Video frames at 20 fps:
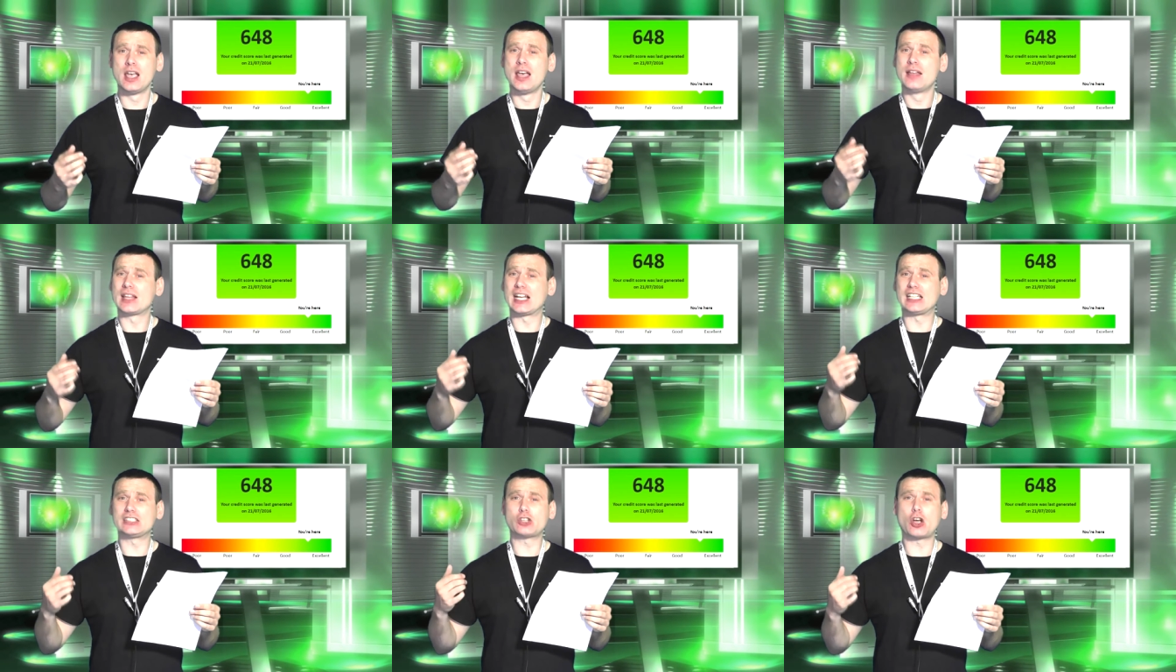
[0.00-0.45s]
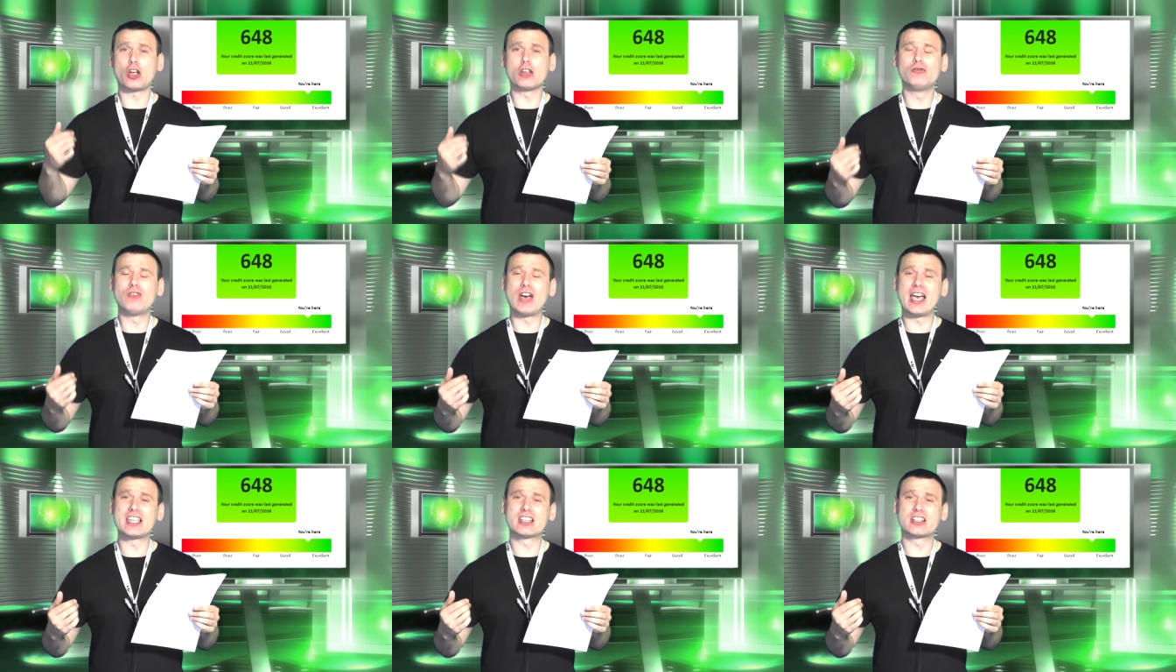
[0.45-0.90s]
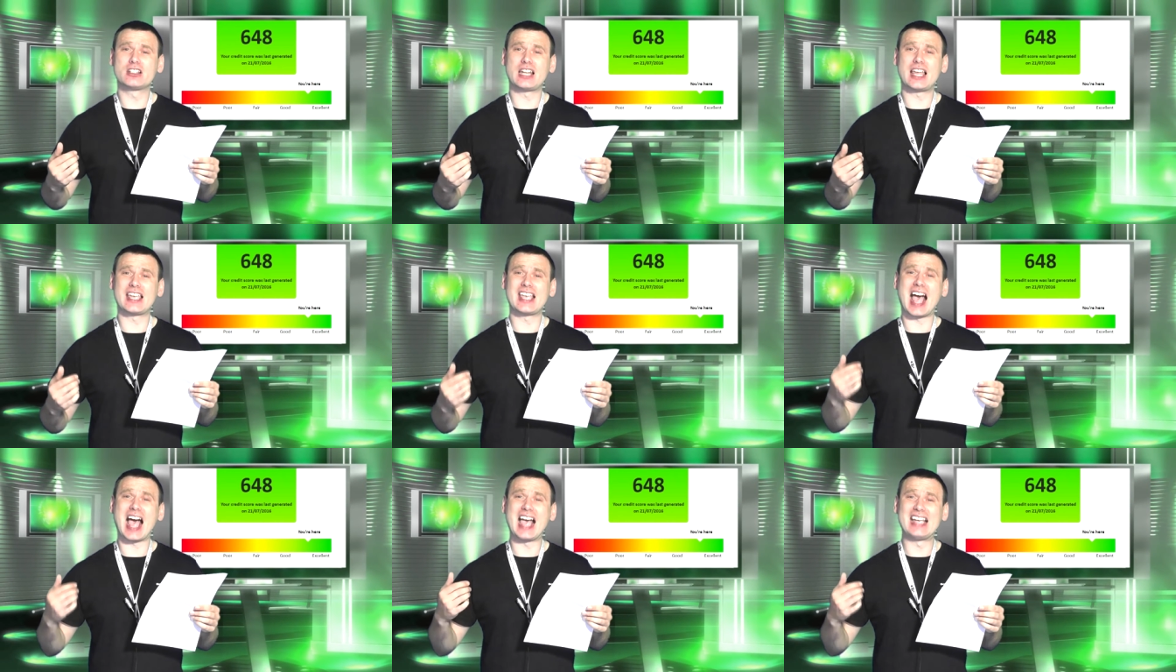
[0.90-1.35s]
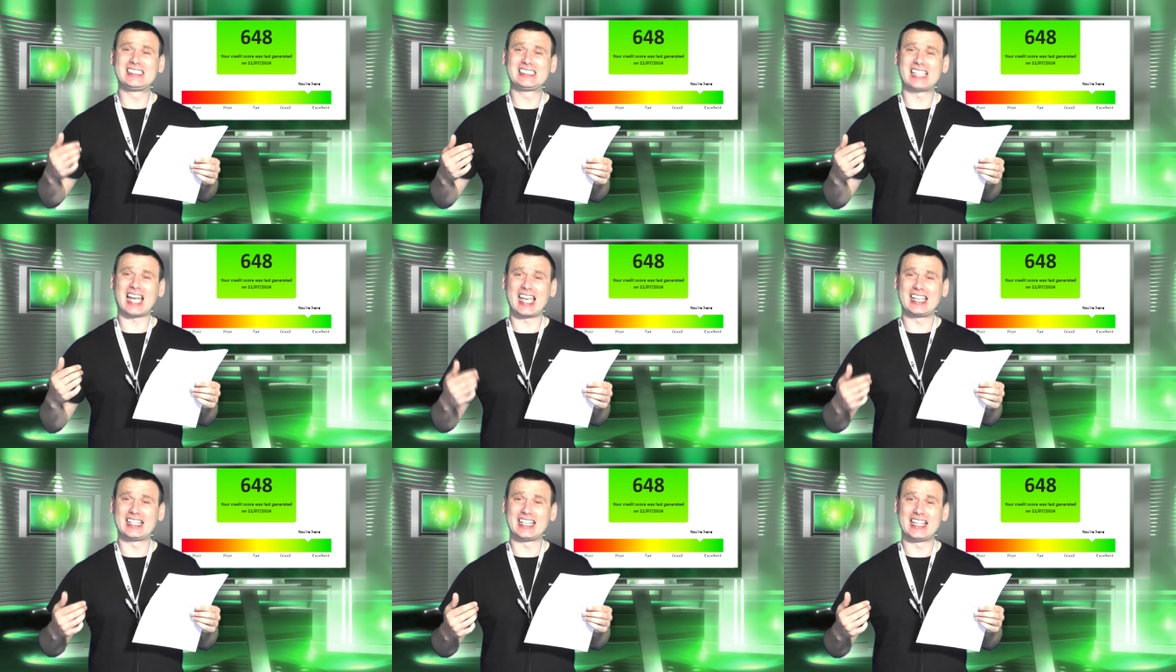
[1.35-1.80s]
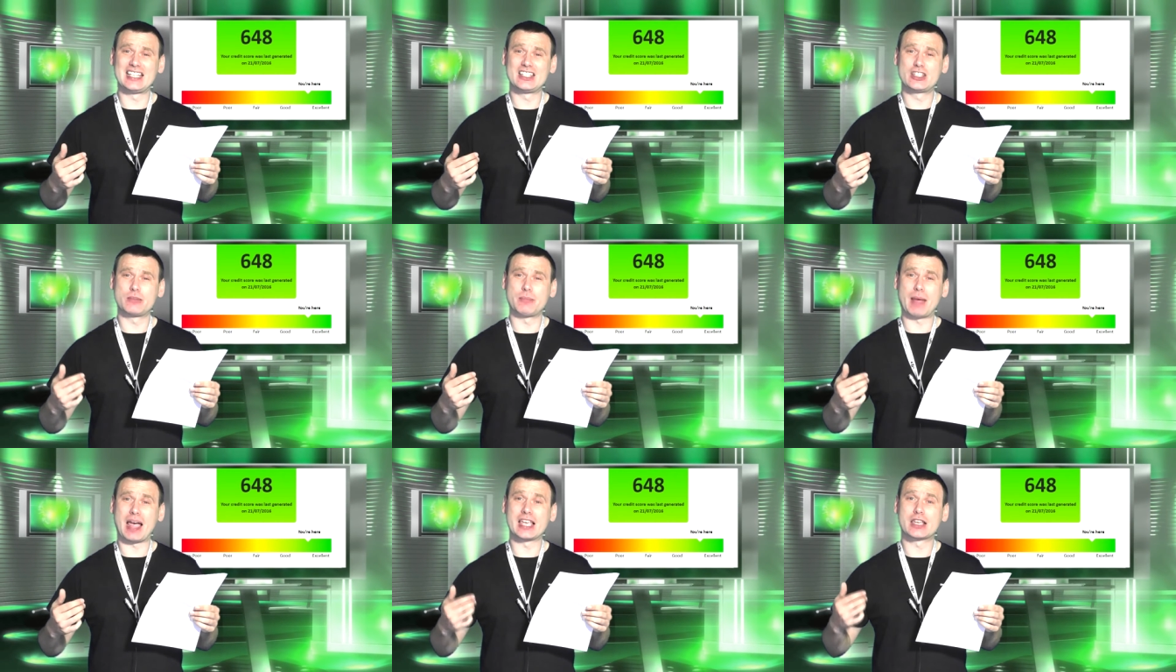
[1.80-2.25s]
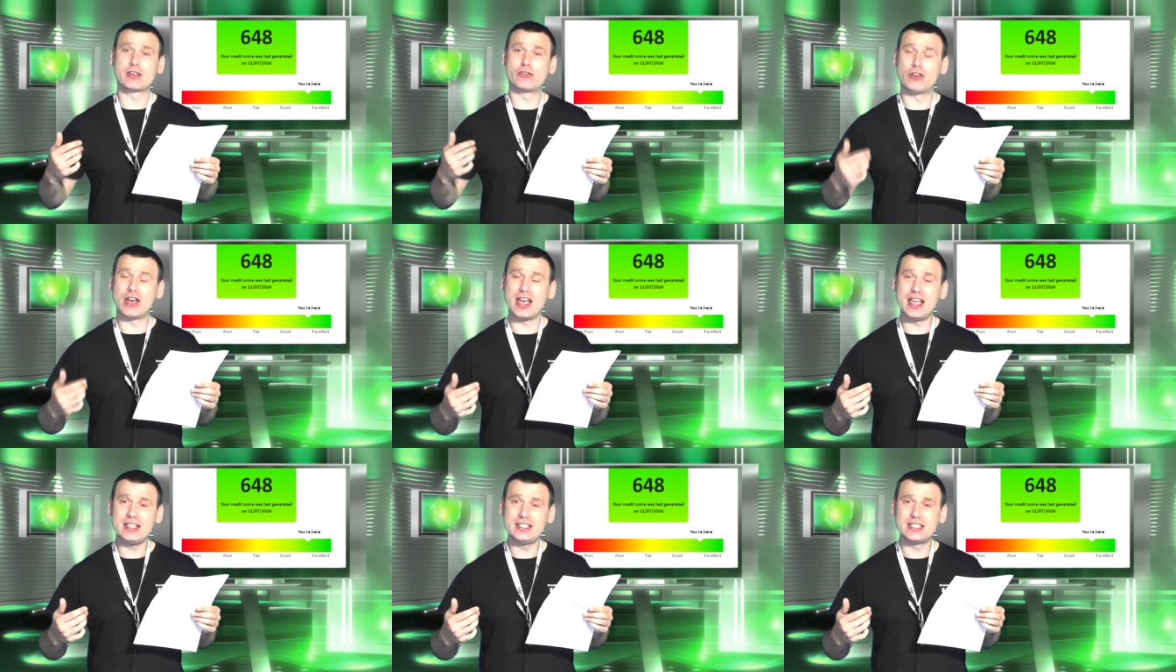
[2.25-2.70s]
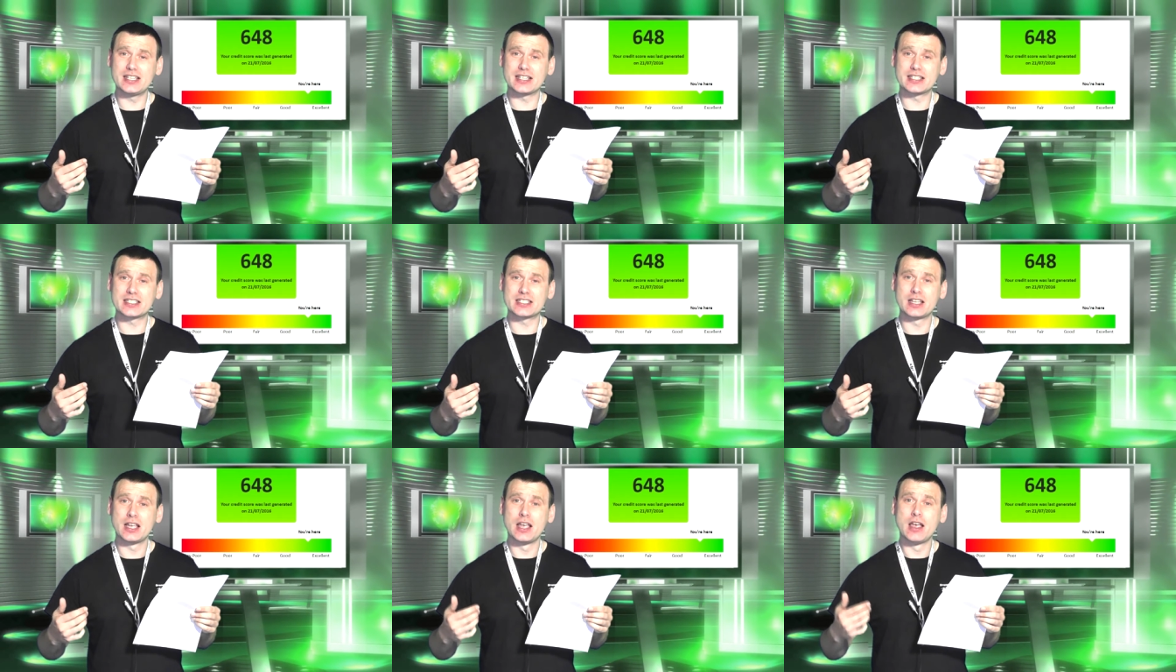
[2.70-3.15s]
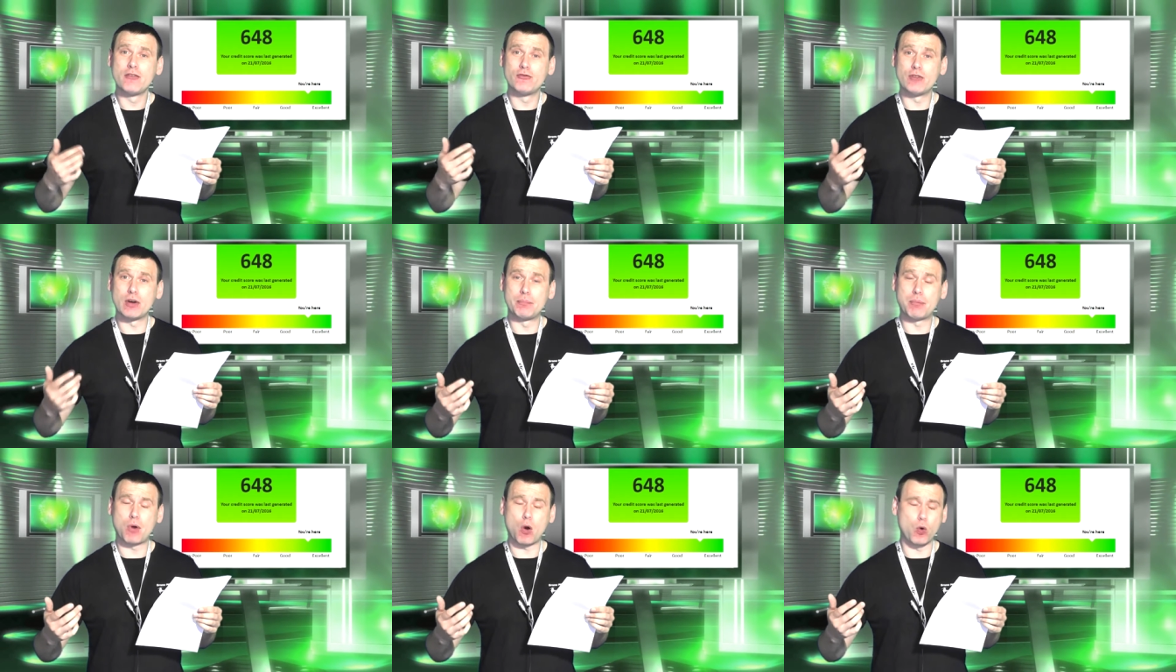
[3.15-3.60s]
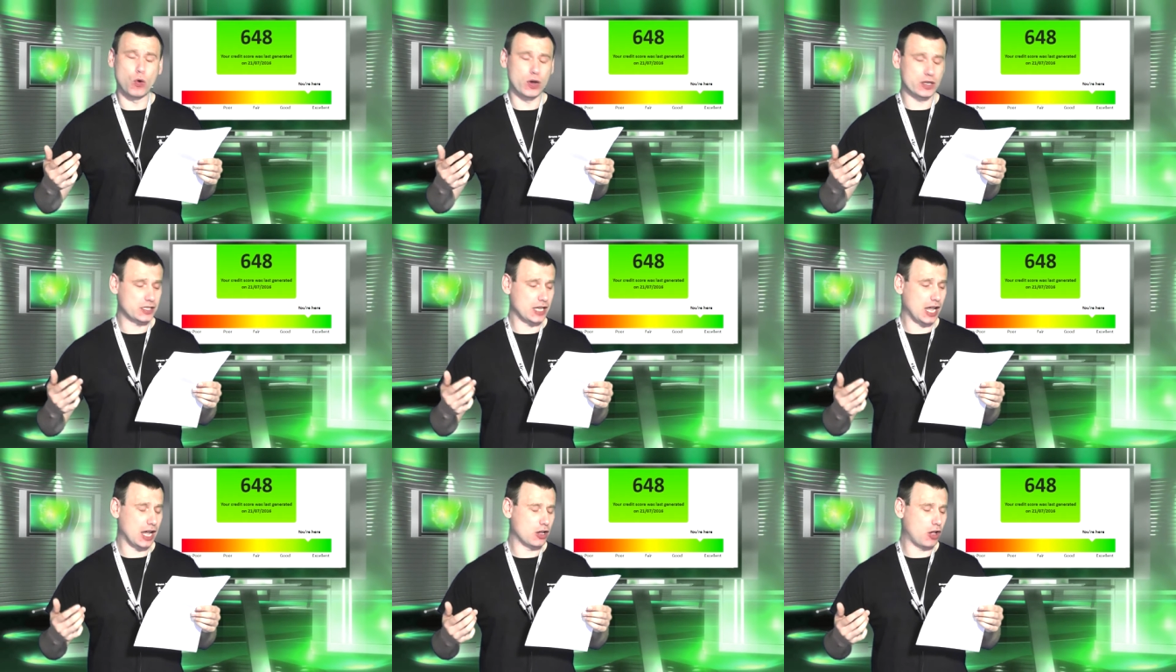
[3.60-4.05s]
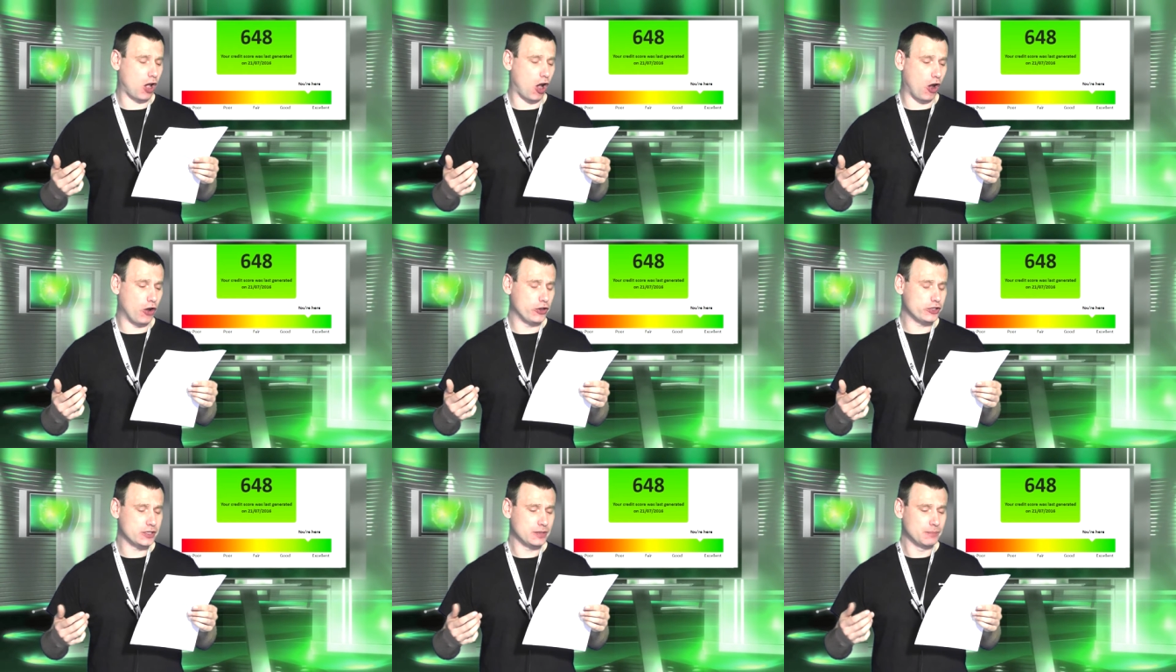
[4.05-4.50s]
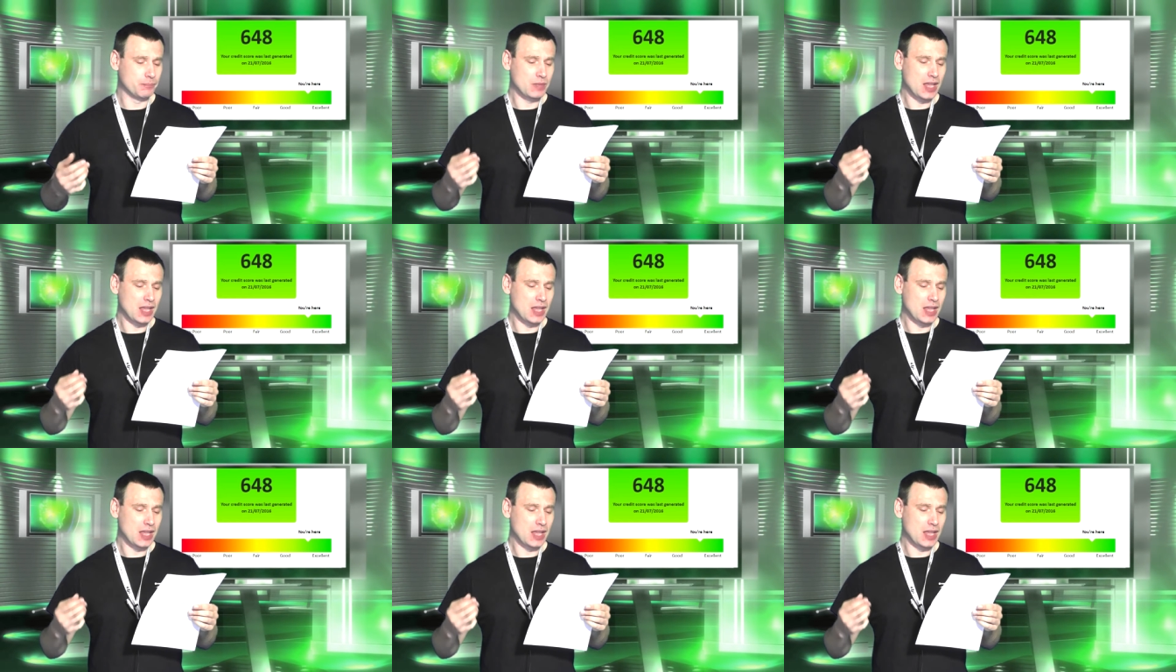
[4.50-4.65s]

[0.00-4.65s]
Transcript: that's how regularly I sign into my credit report account.